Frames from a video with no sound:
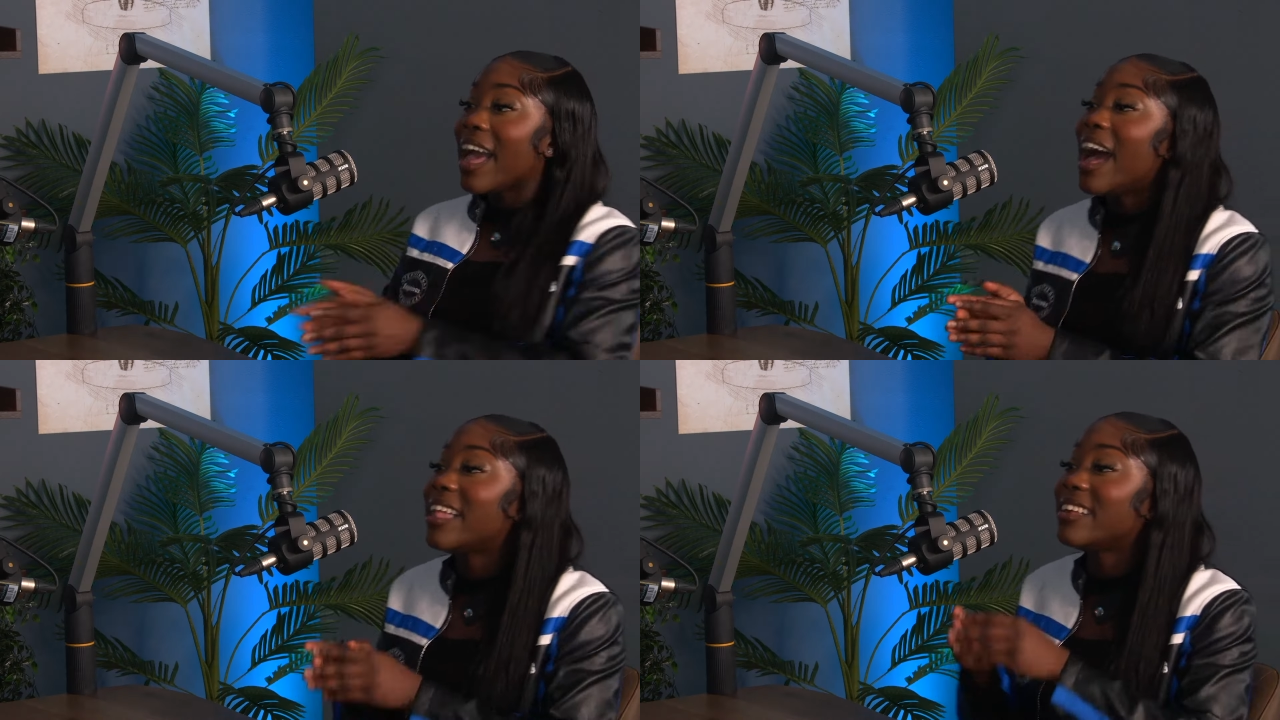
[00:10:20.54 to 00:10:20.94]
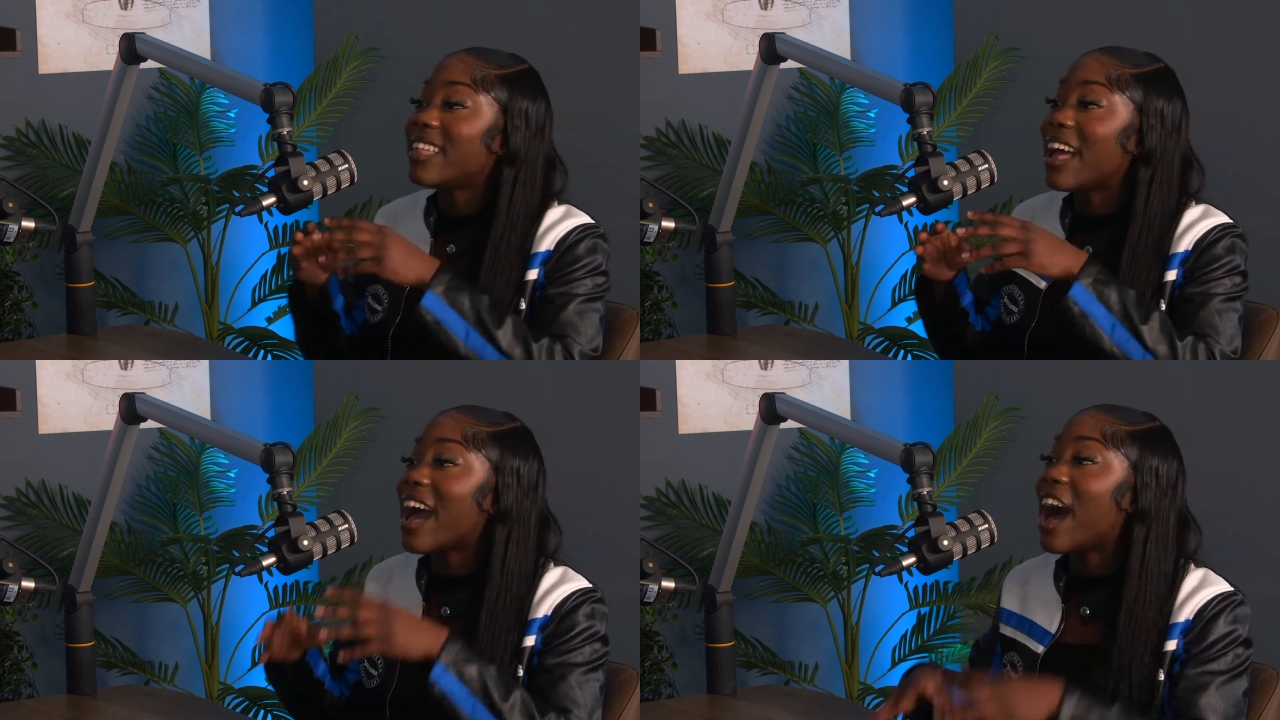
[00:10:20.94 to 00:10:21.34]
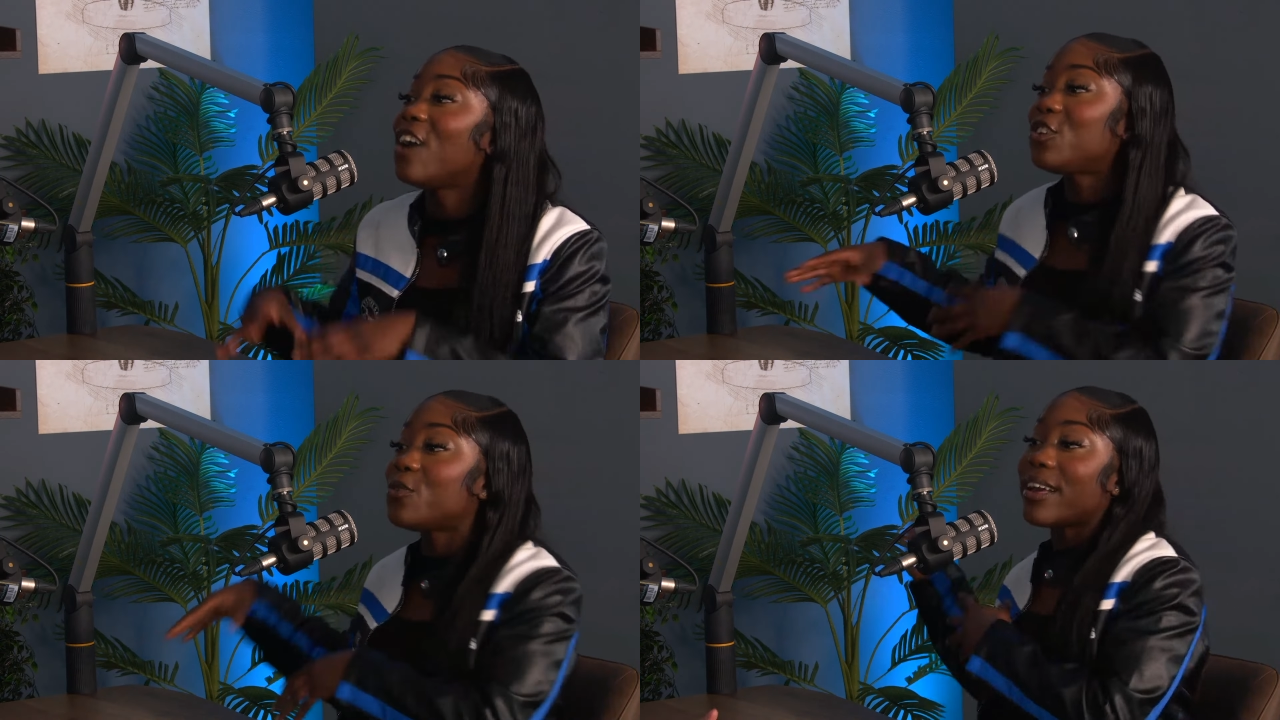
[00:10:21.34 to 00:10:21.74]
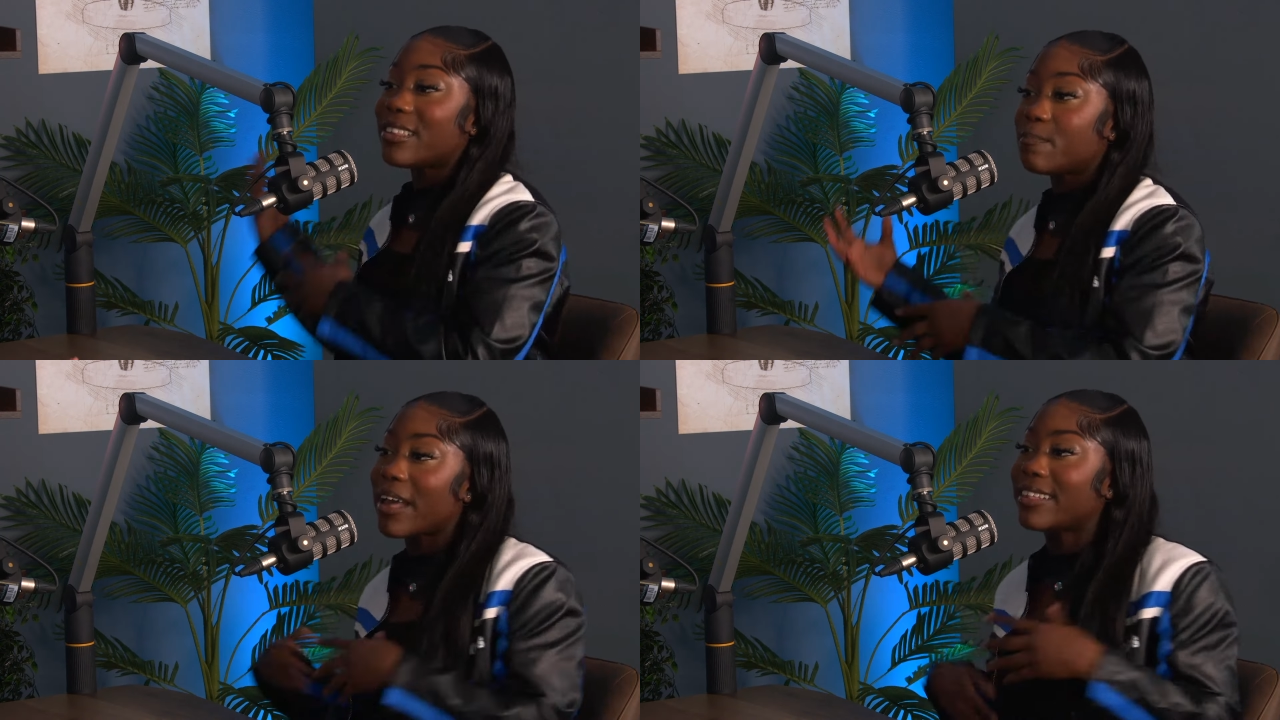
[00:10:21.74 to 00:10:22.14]
And it's like, how do you
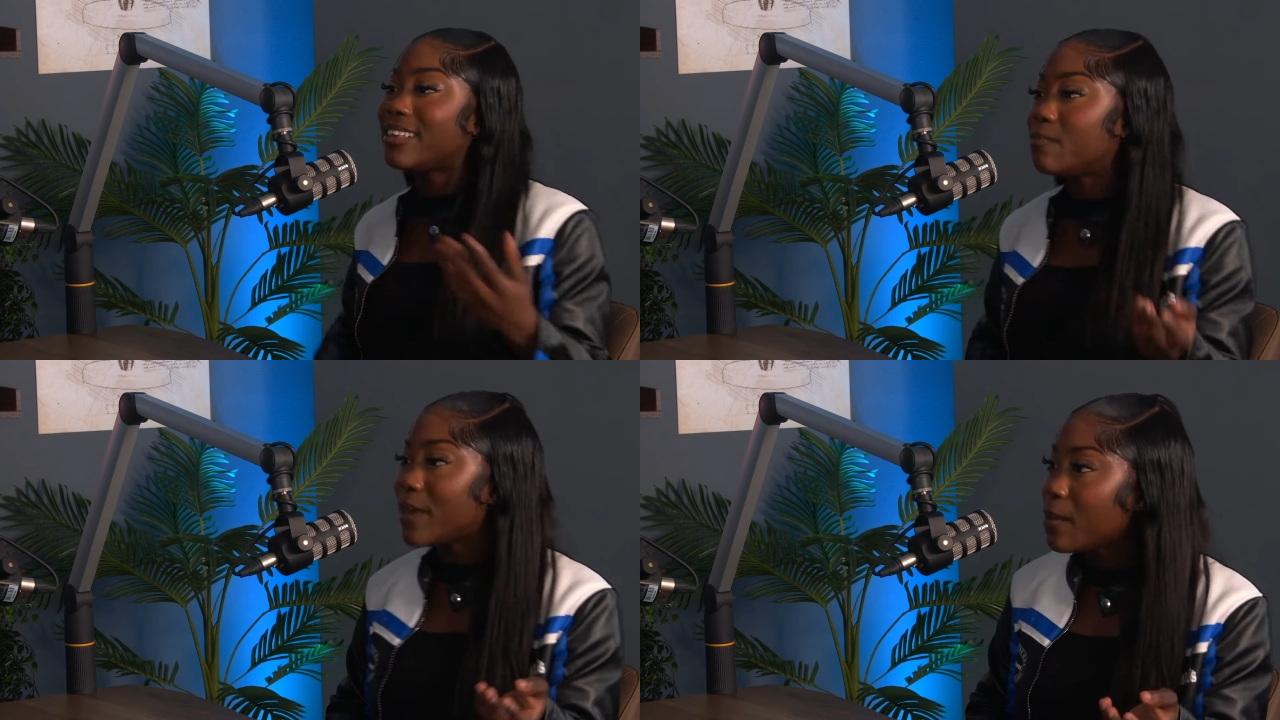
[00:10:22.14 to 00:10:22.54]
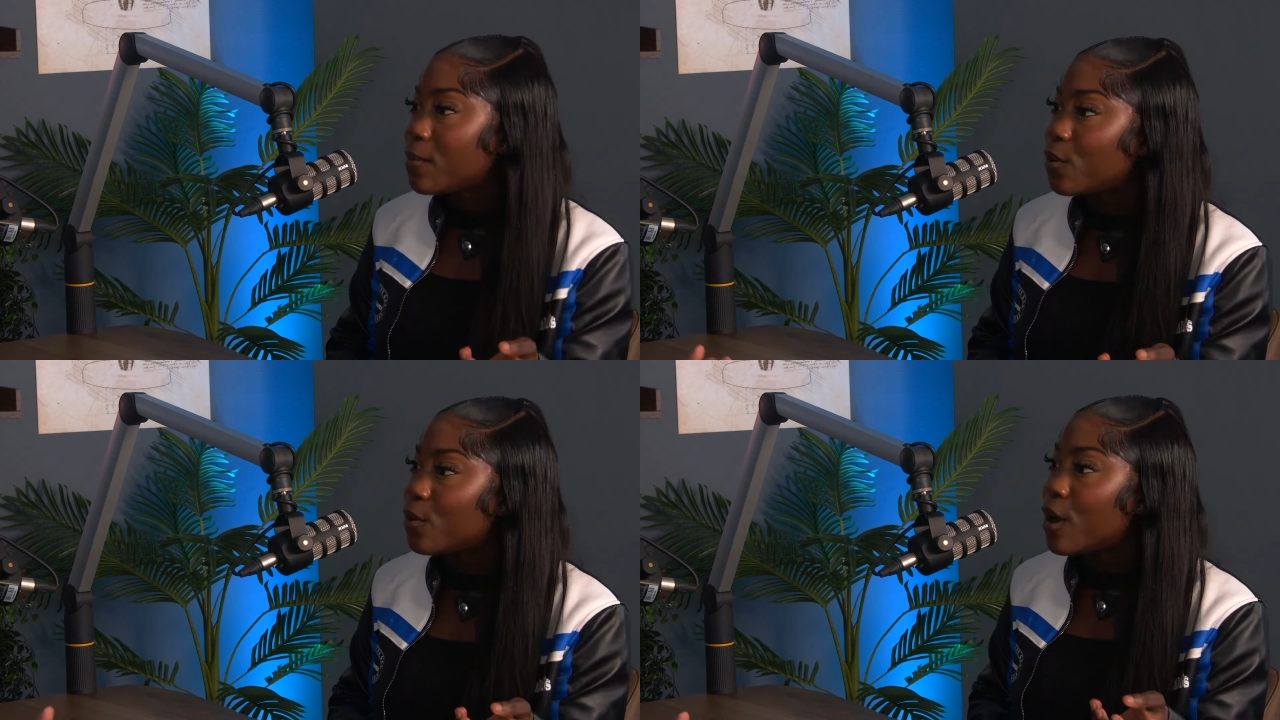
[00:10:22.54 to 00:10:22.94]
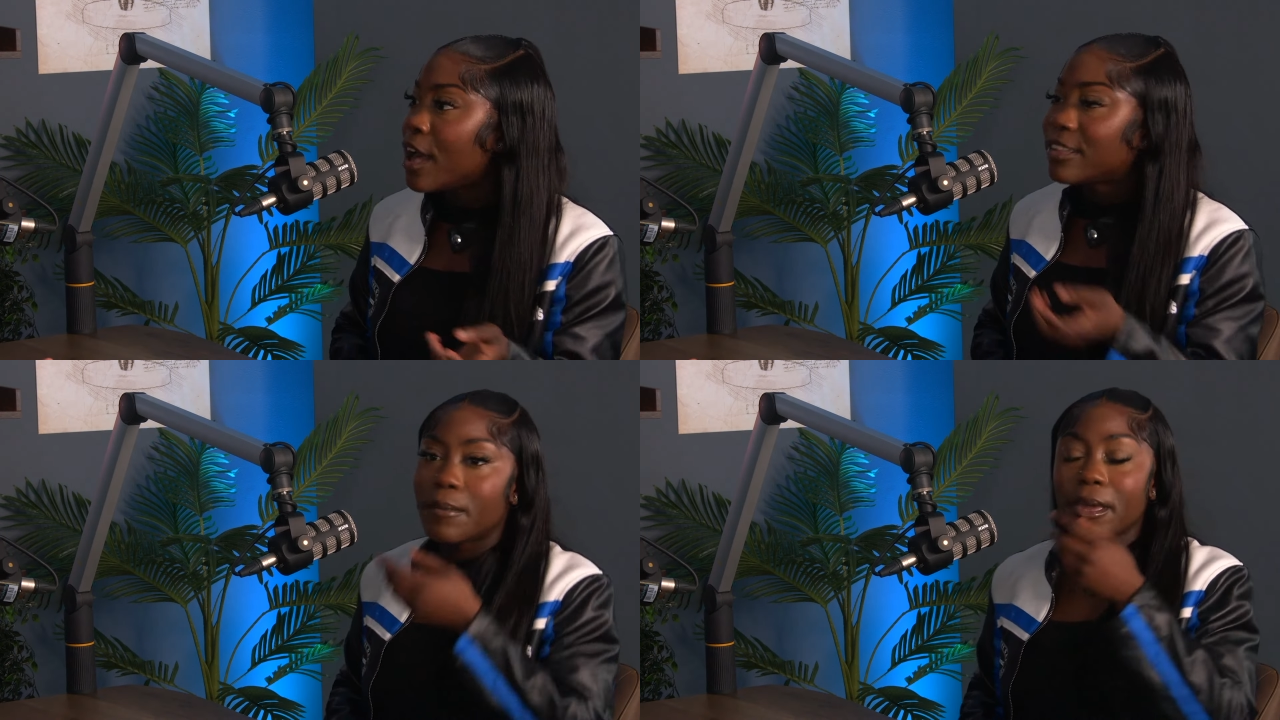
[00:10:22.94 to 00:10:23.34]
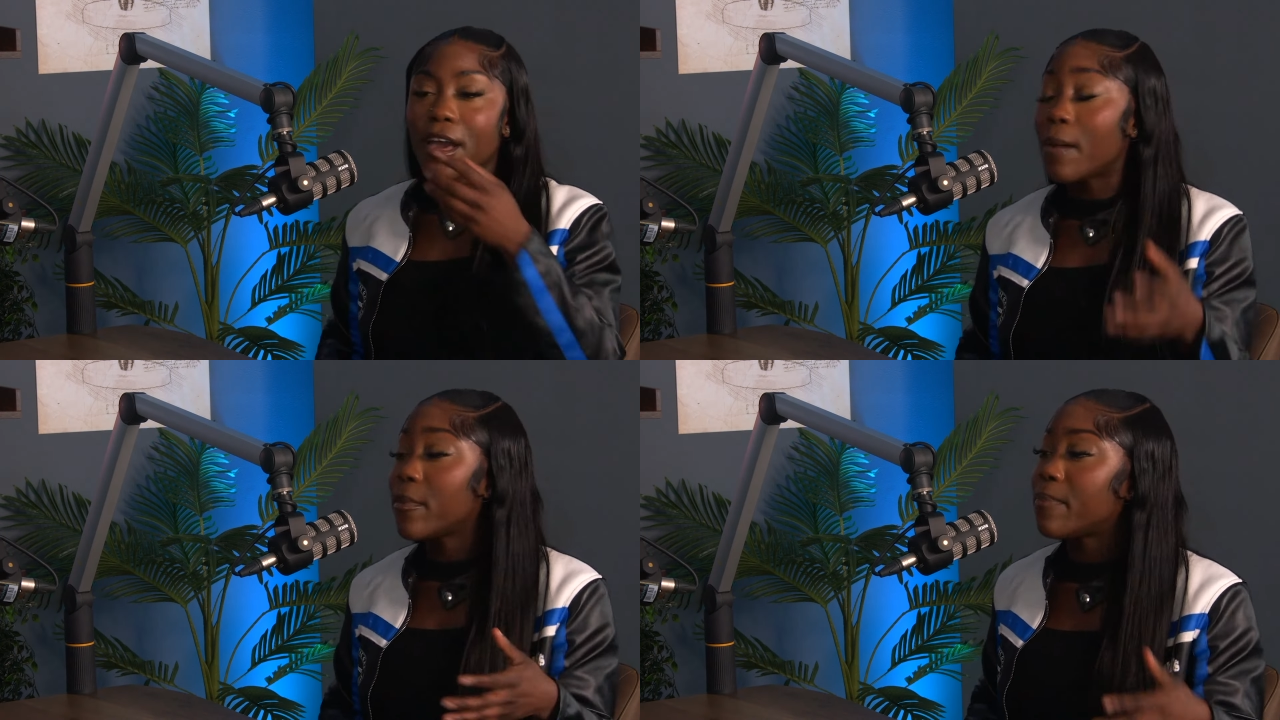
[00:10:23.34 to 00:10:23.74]
expect these people to be
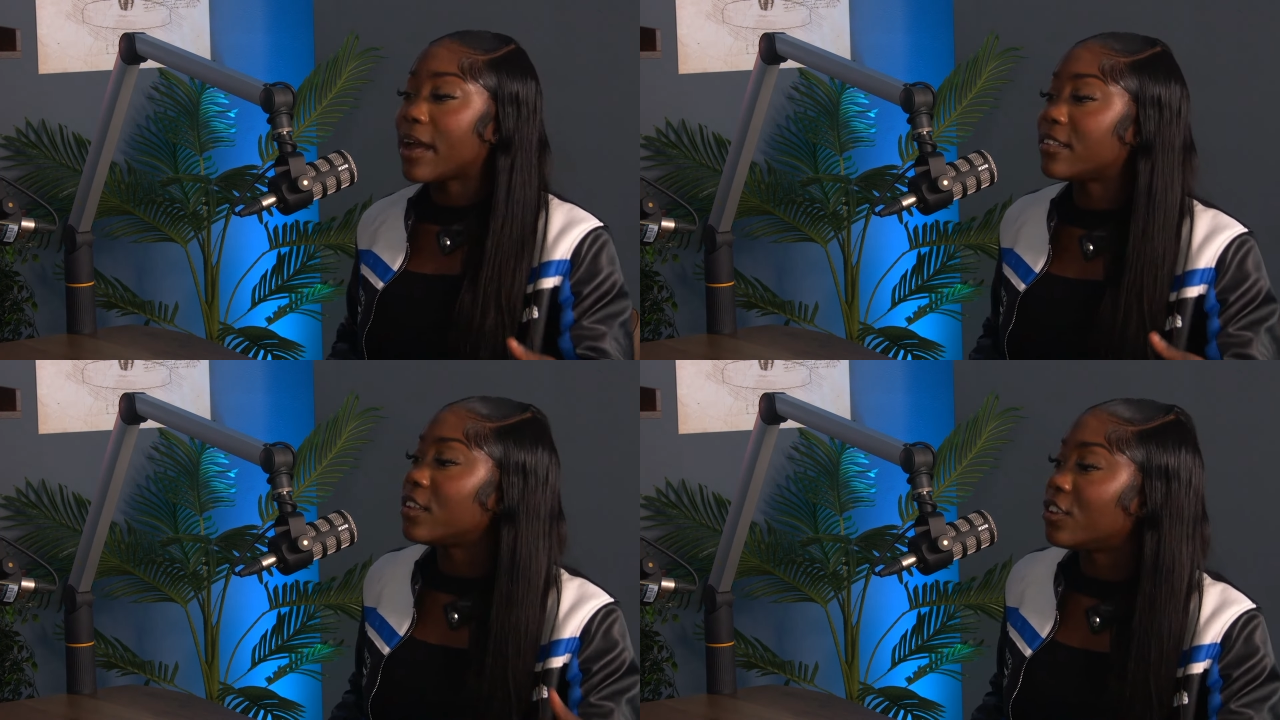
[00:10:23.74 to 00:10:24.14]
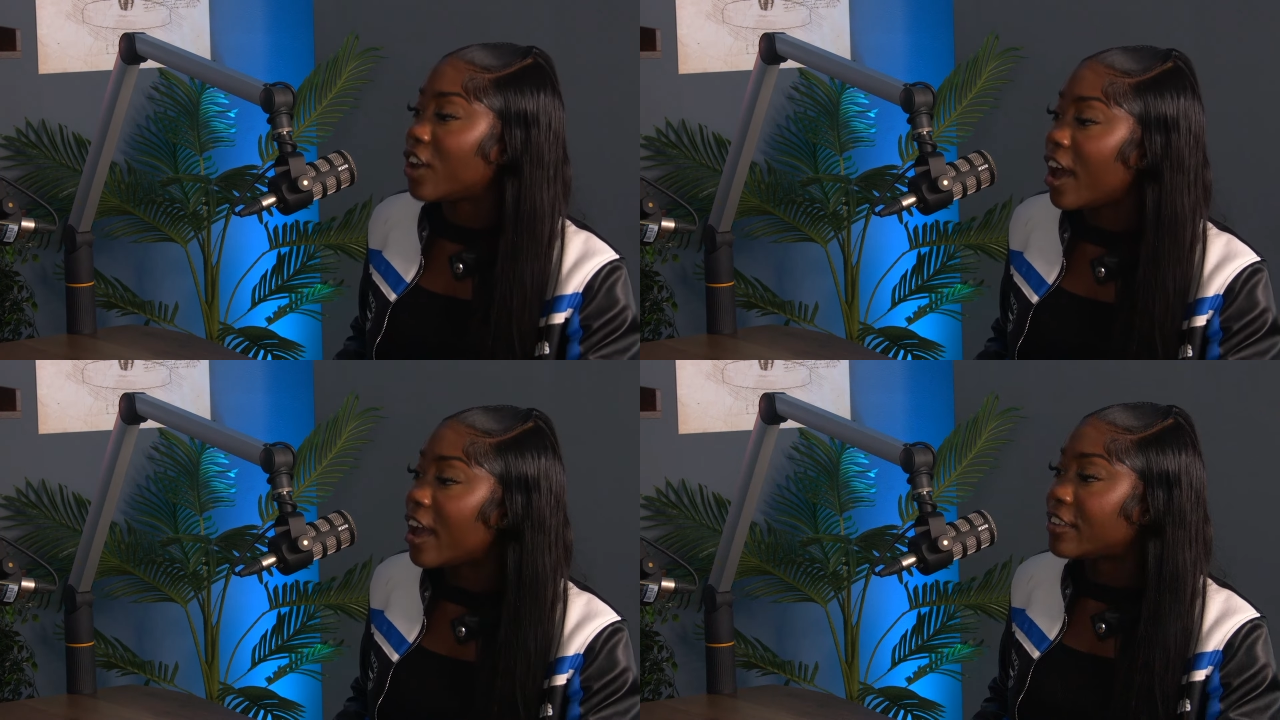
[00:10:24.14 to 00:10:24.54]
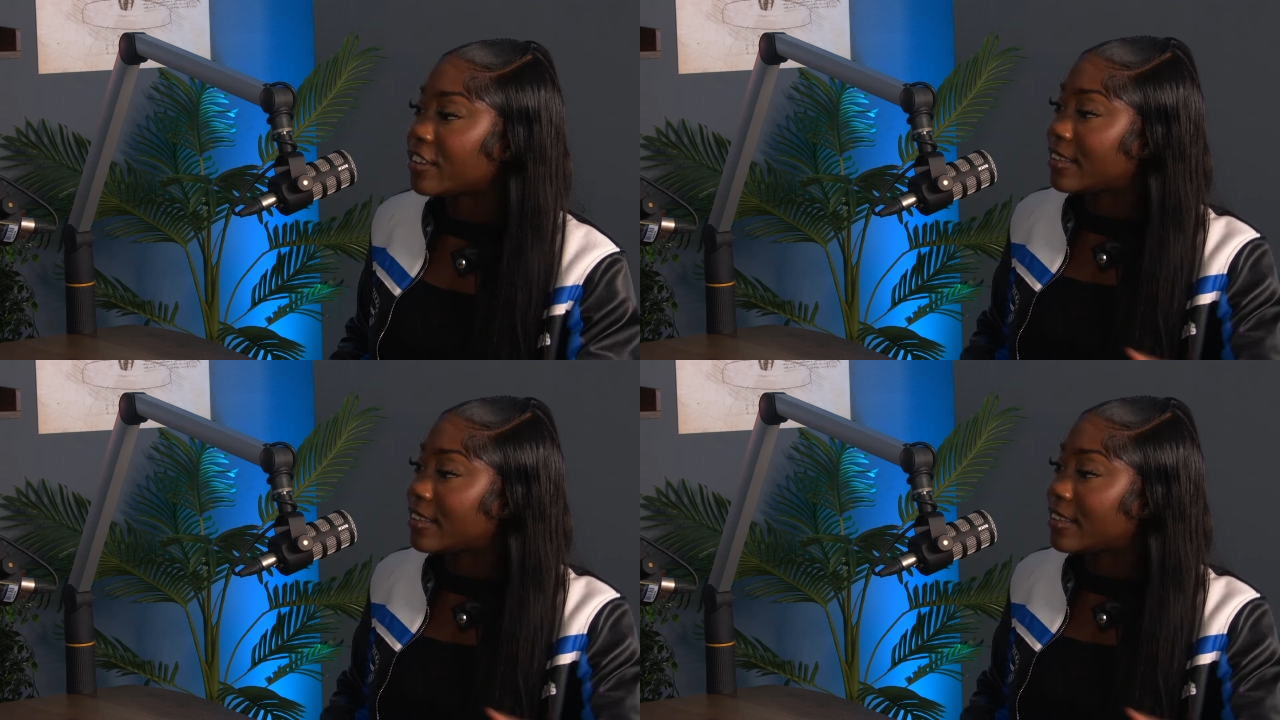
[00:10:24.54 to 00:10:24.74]
coming back to the church,